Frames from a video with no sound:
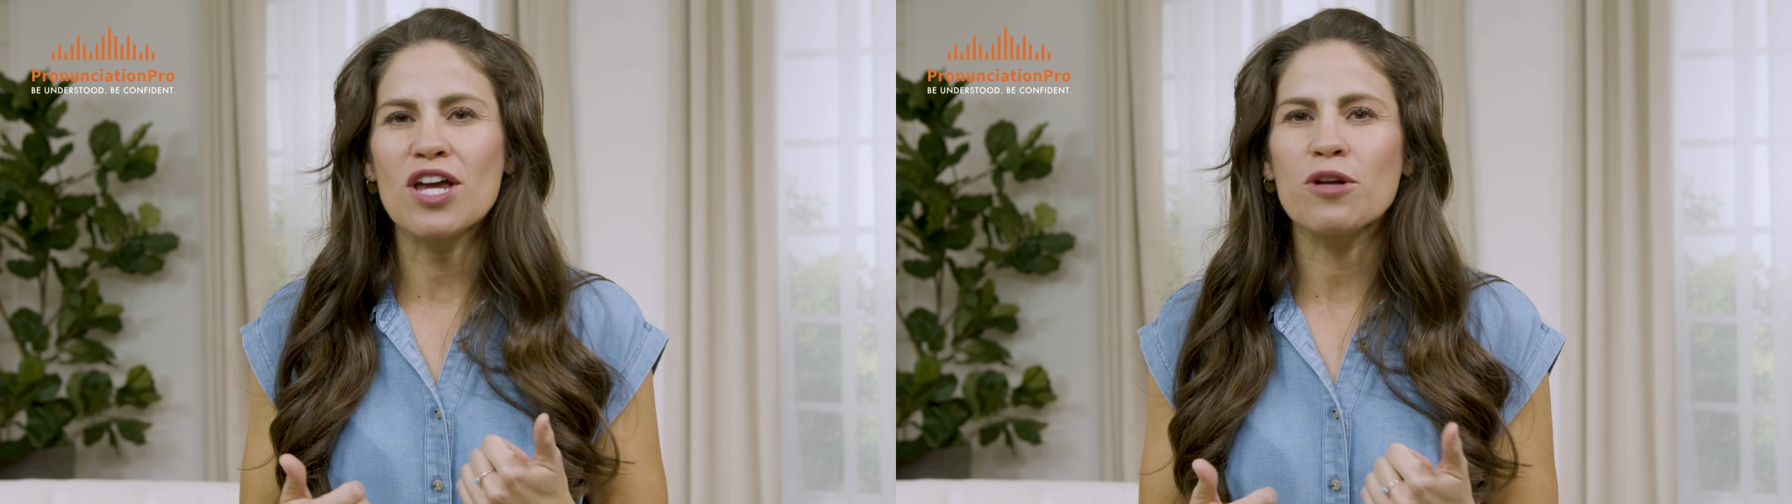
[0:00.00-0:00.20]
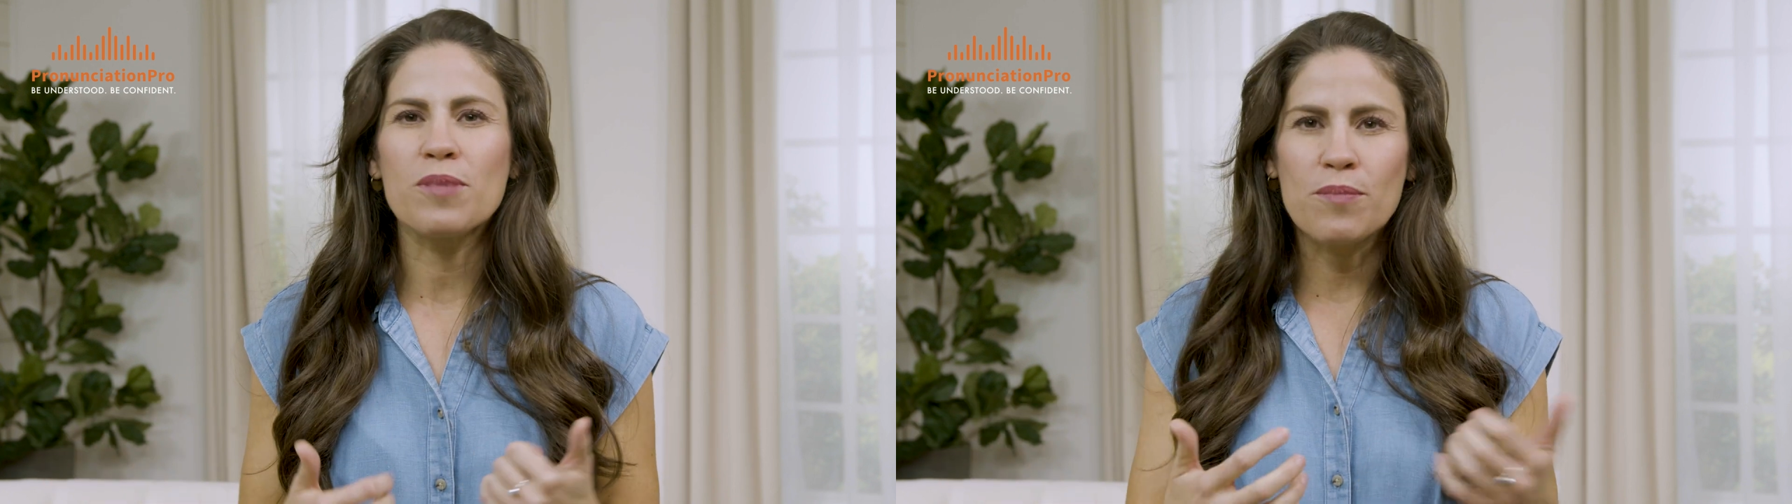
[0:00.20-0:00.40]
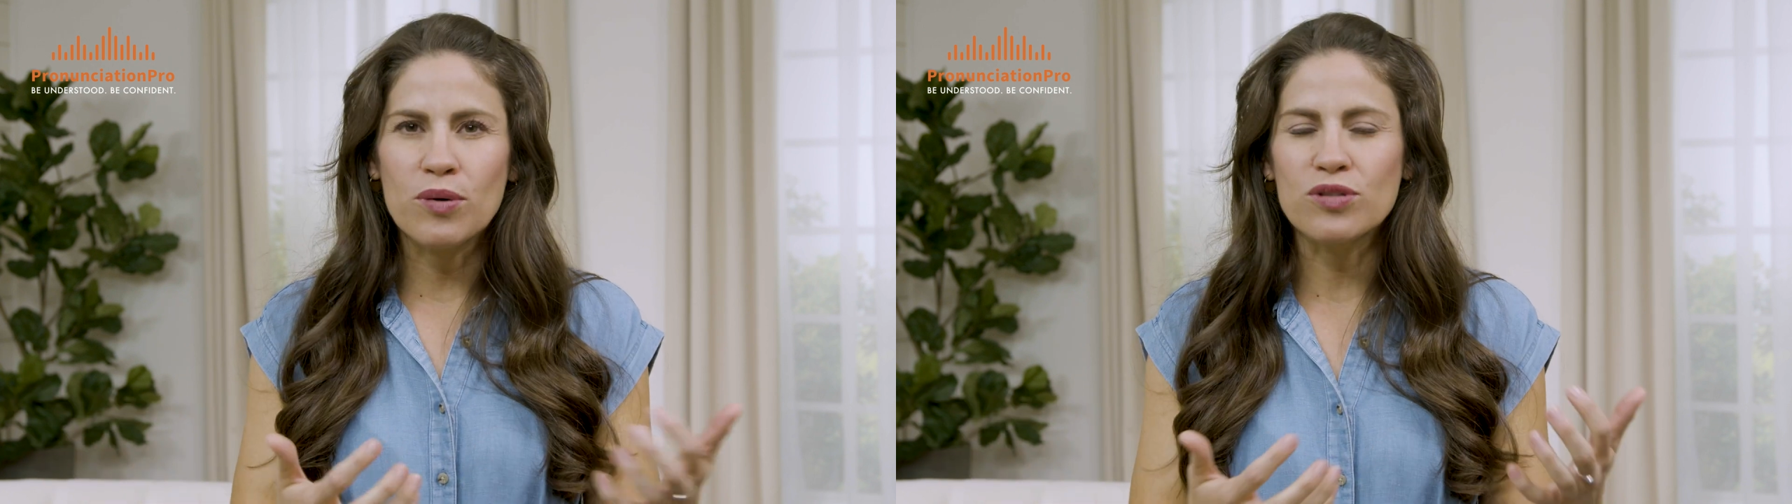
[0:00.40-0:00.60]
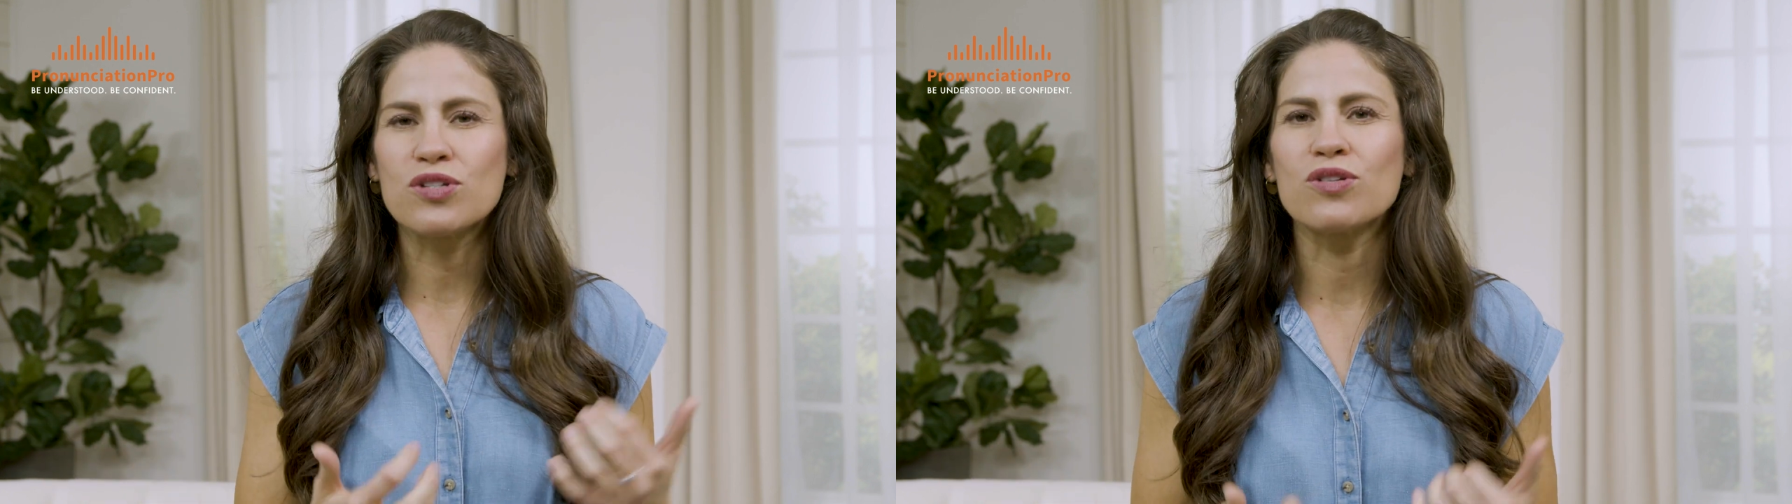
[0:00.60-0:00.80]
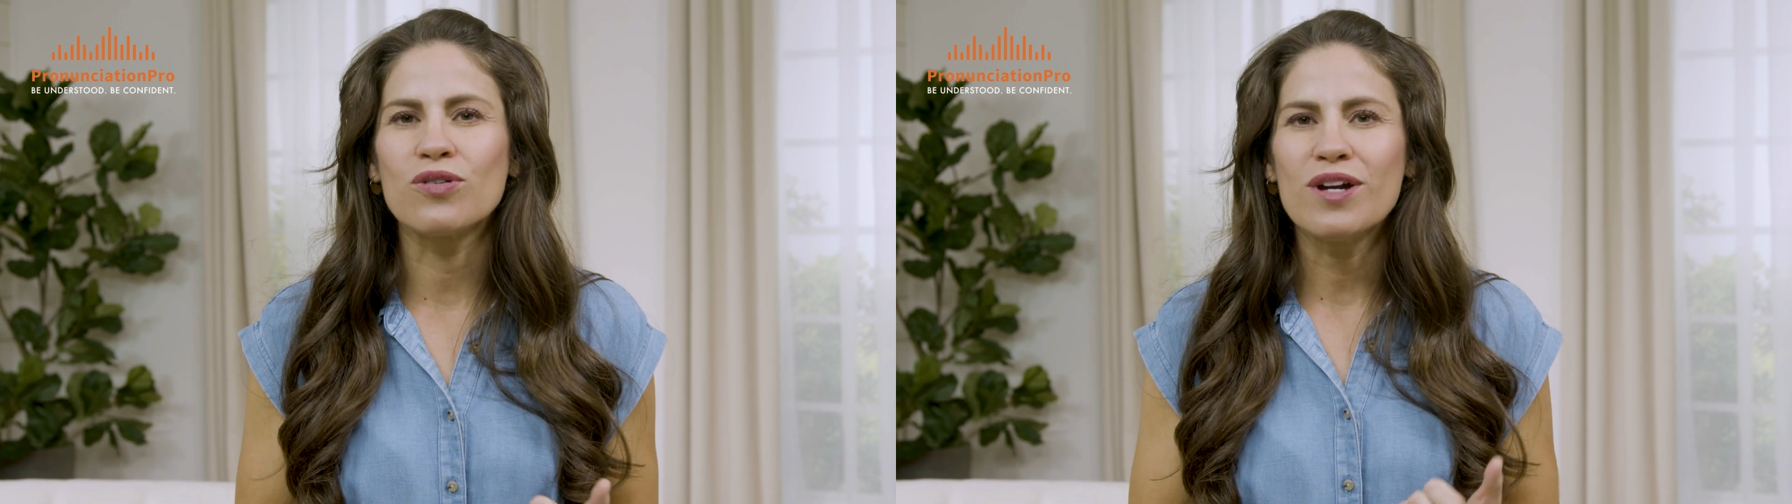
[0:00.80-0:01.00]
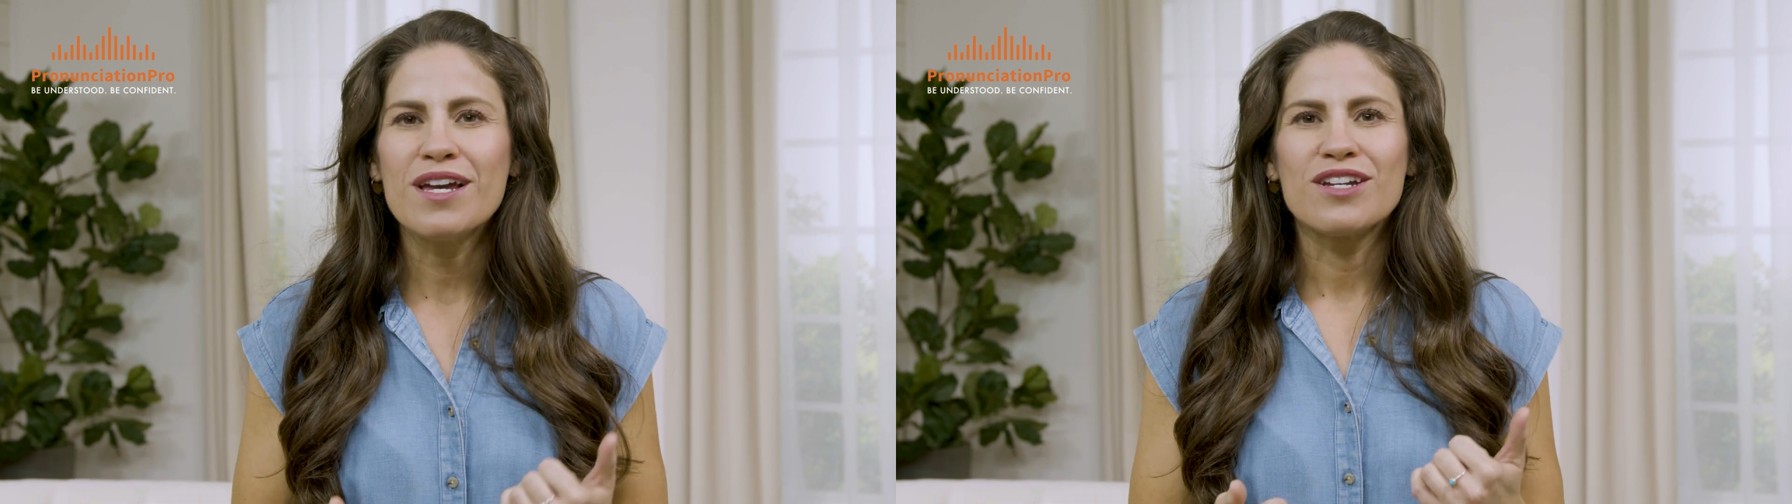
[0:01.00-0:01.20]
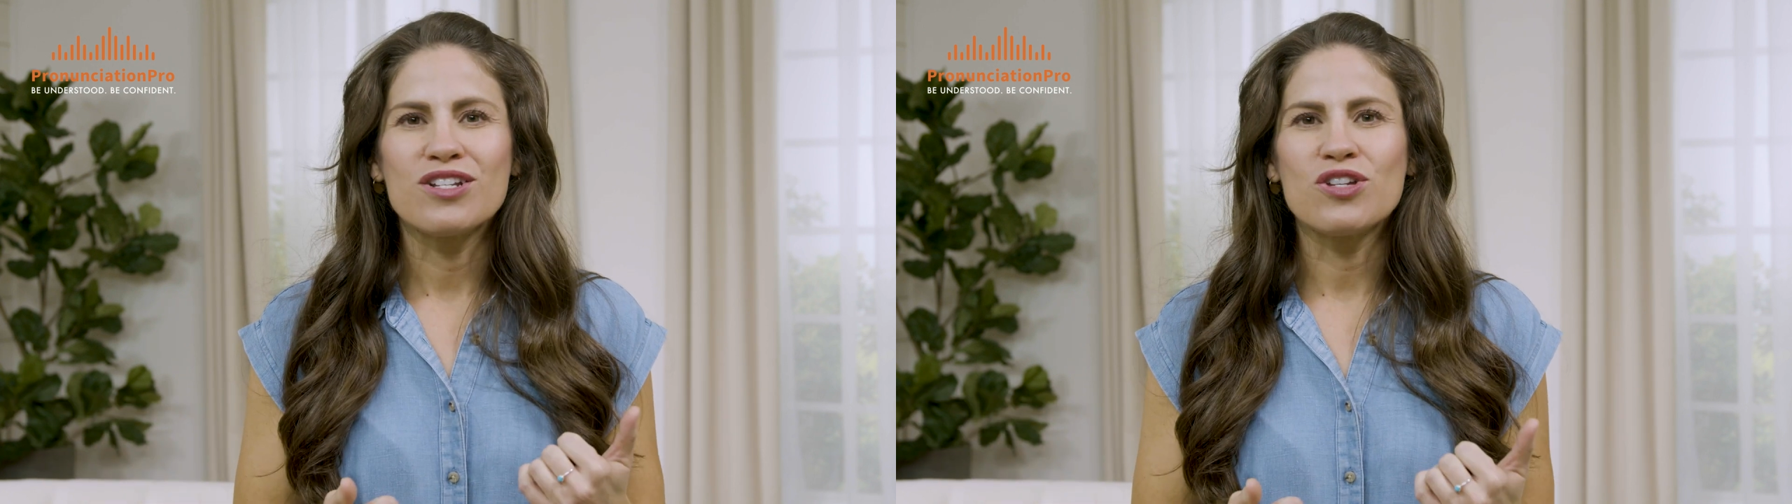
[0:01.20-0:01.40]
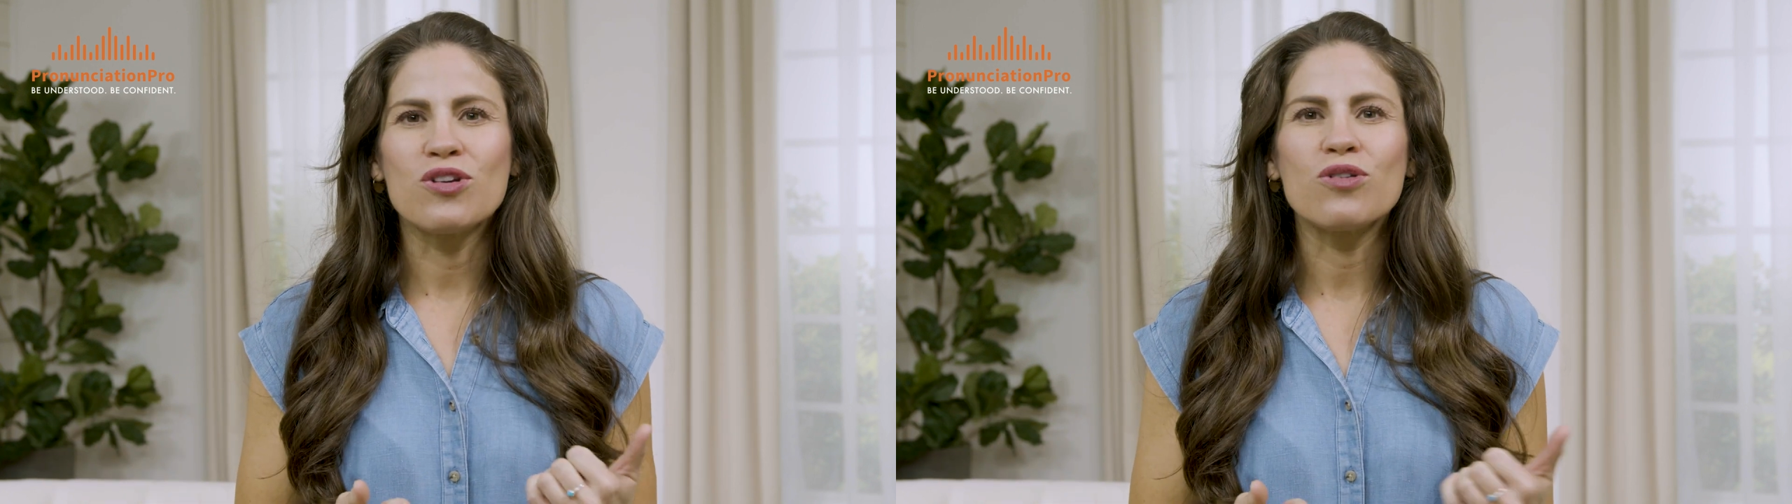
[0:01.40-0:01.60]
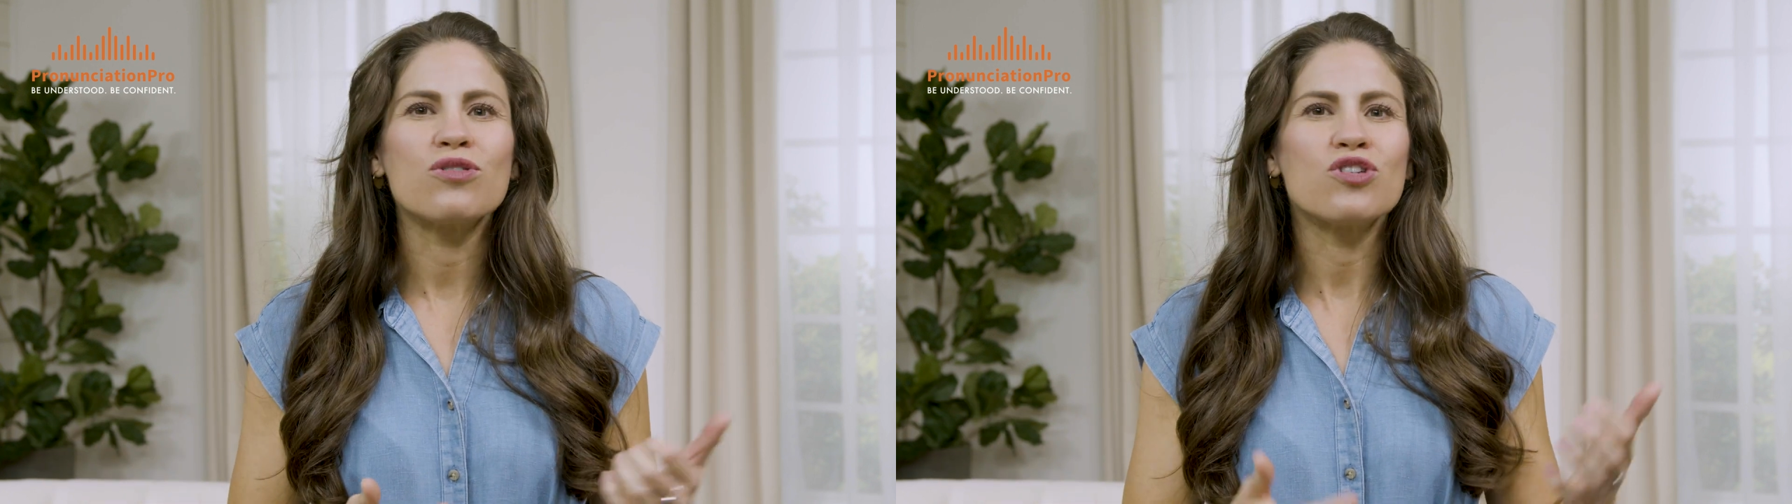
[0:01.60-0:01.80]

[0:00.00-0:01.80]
other people to